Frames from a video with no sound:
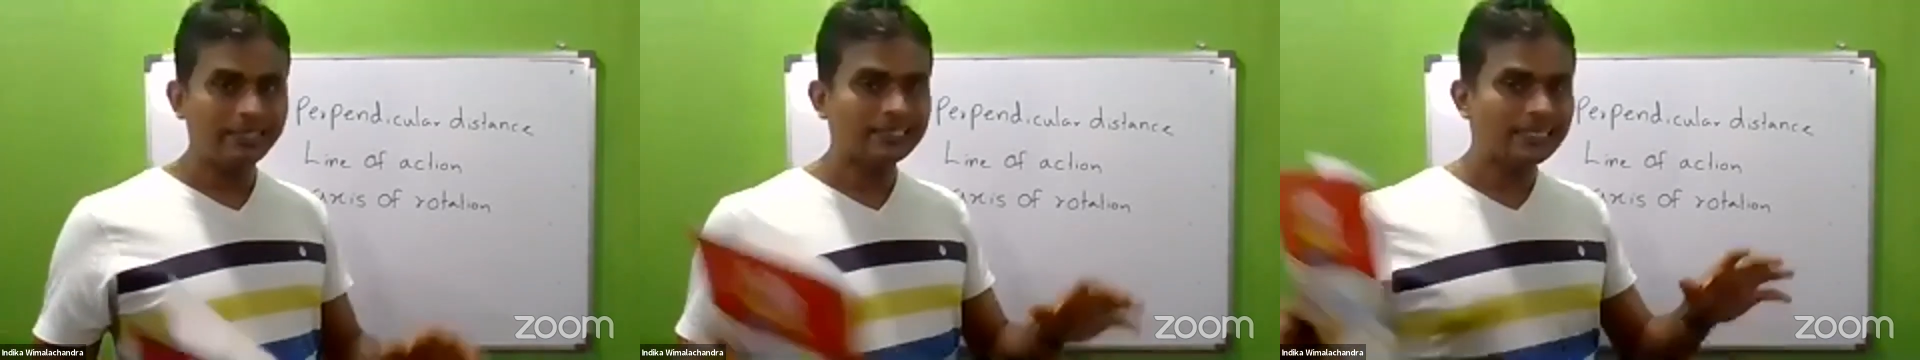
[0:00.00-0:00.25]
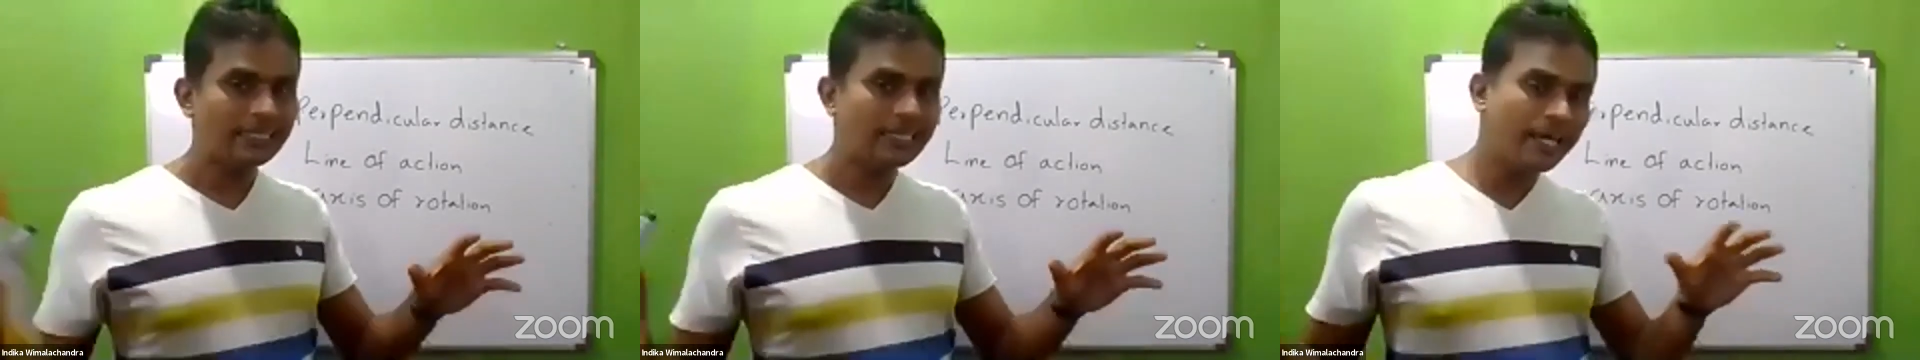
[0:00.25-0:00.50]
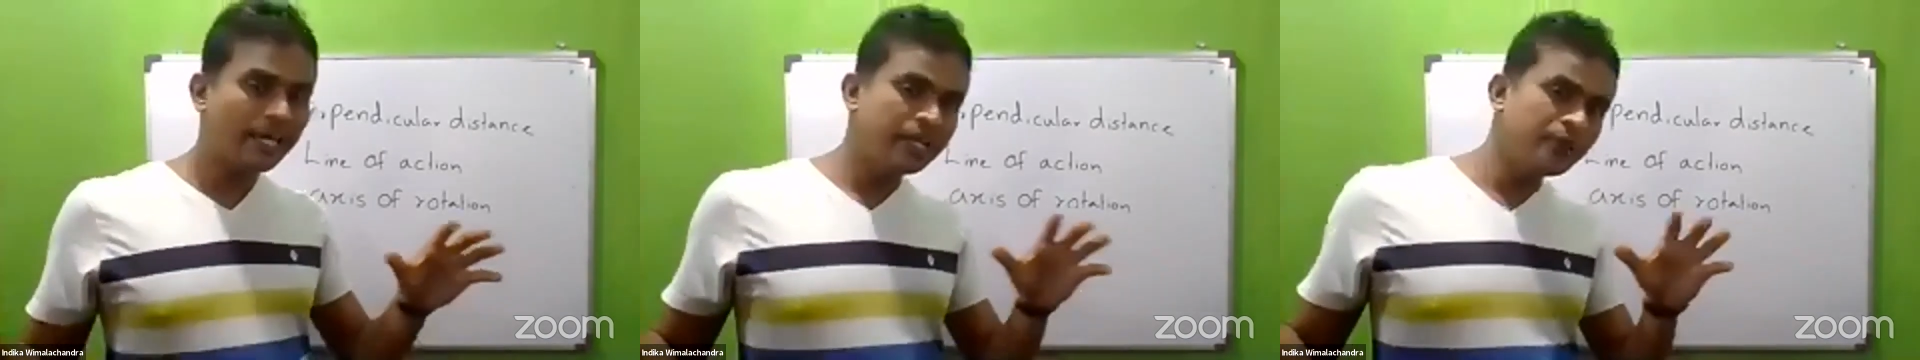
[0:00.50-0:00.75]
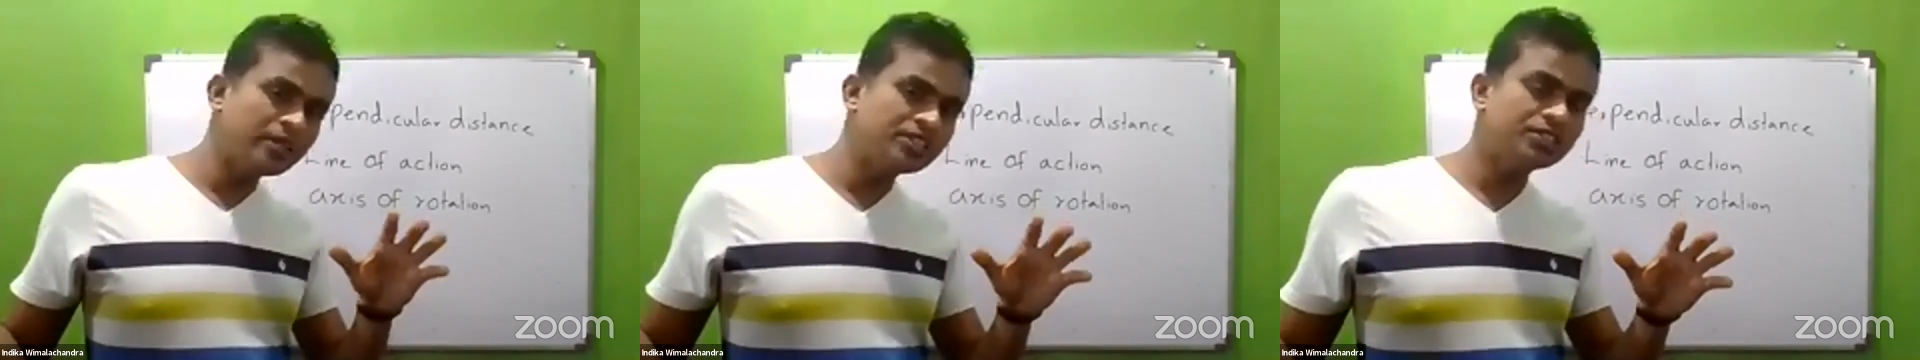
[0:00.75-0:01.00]
there any
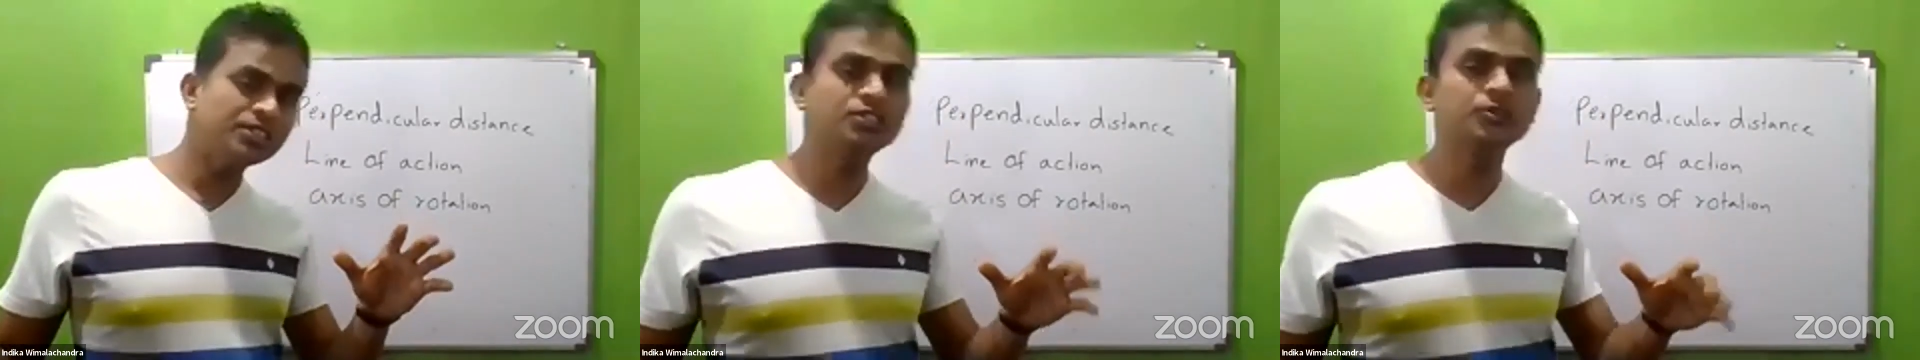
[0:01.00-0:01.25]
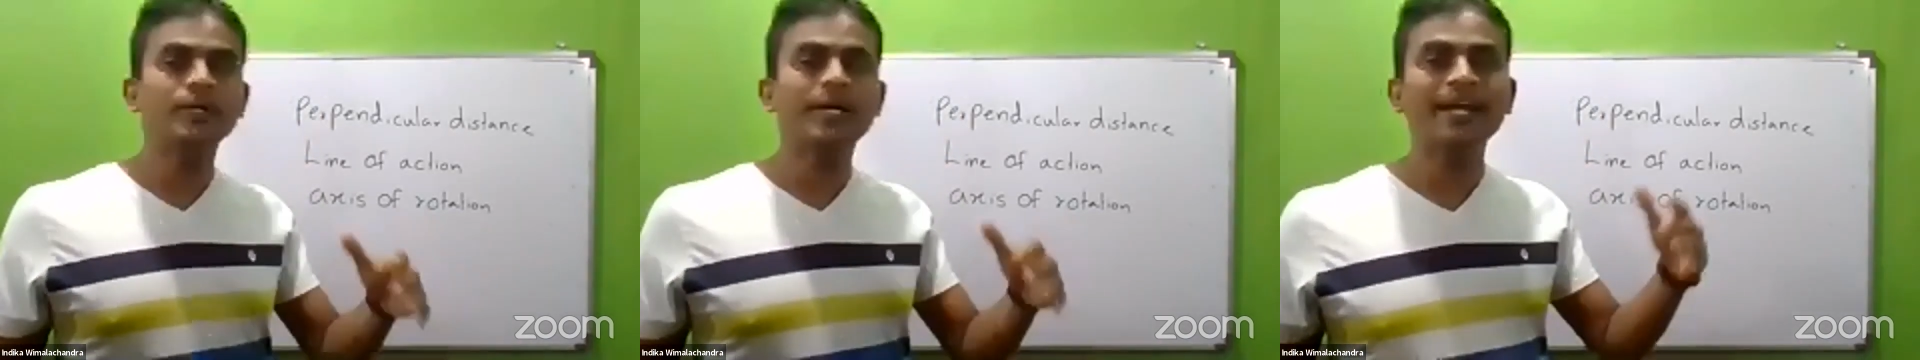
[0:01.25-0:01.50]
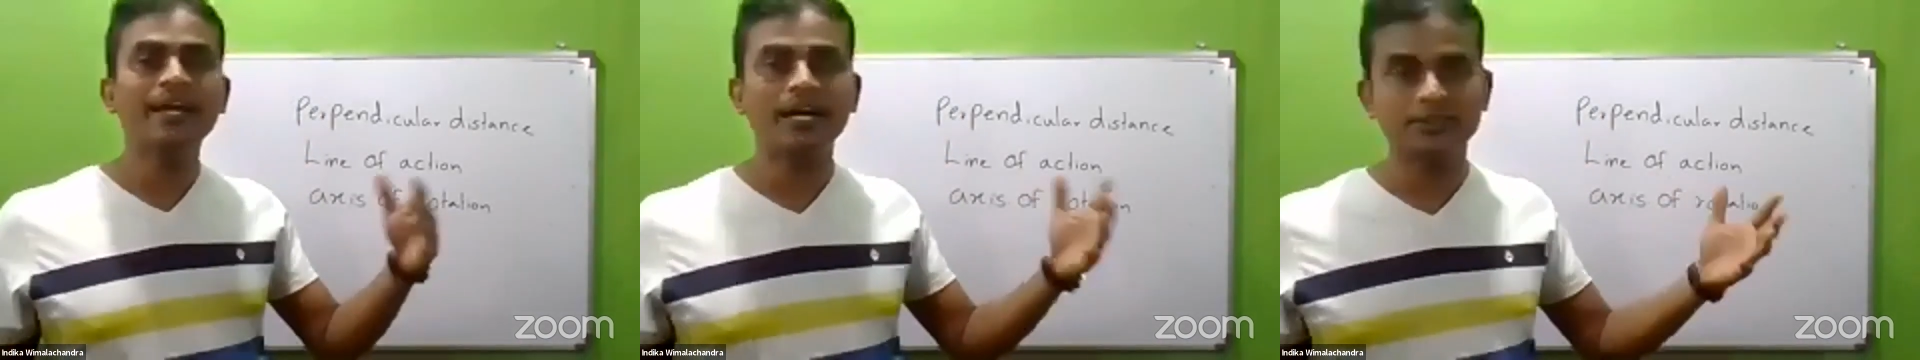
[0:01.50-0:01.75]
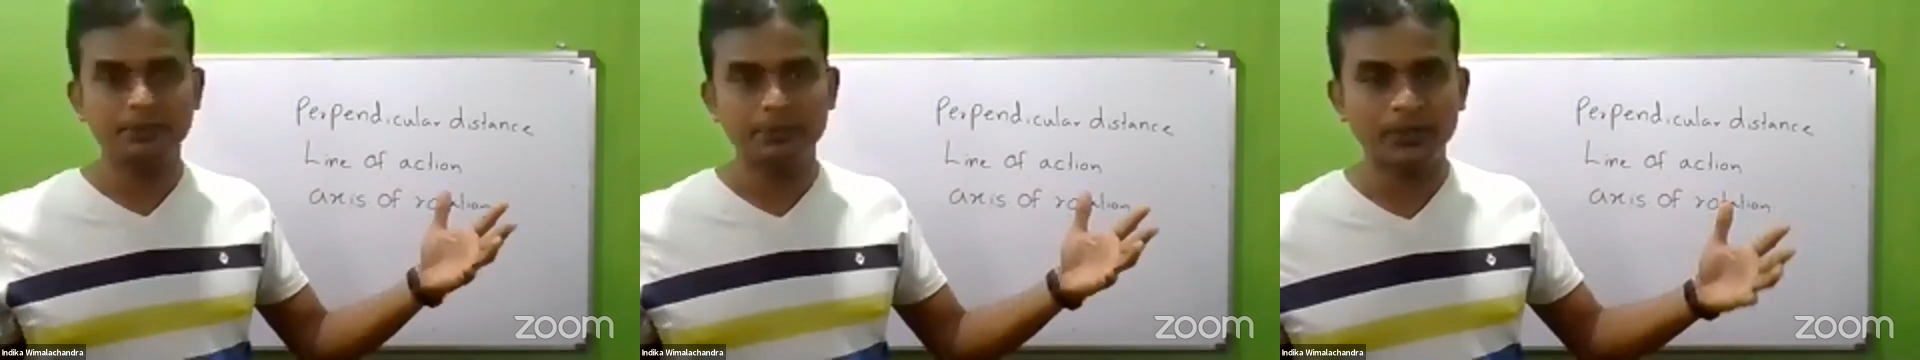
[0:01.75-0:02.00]
questions you can
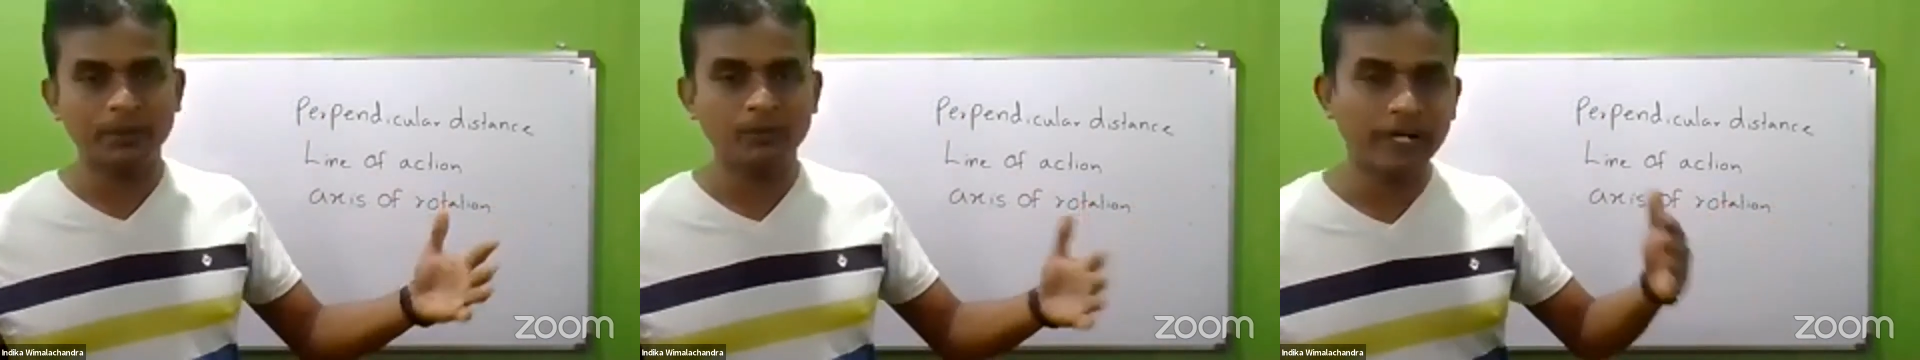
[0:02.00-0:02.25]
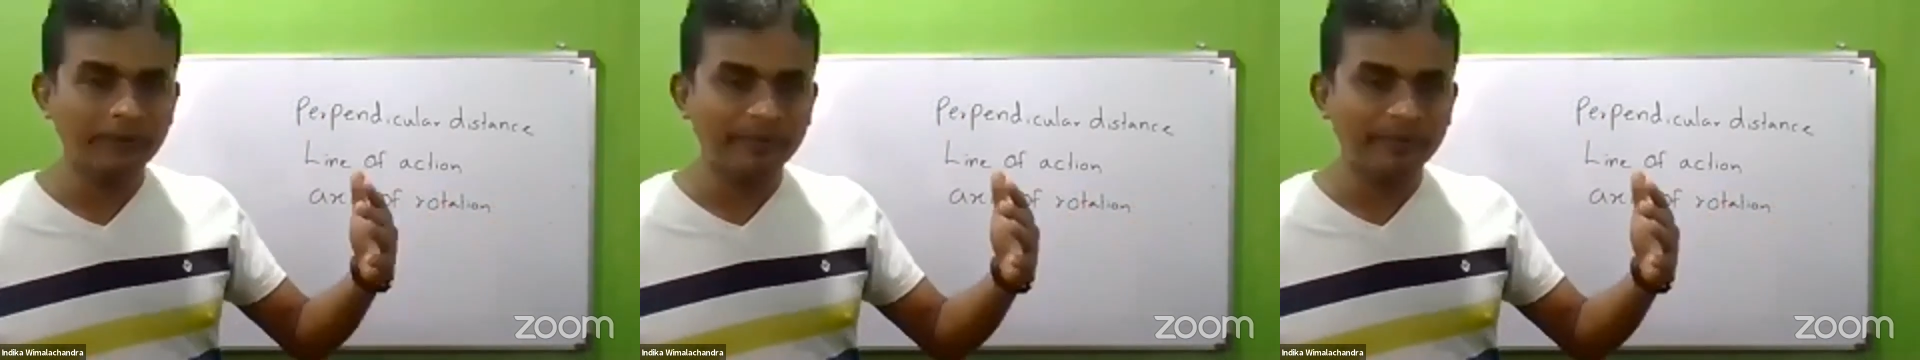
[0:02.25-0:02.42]
ask me? You can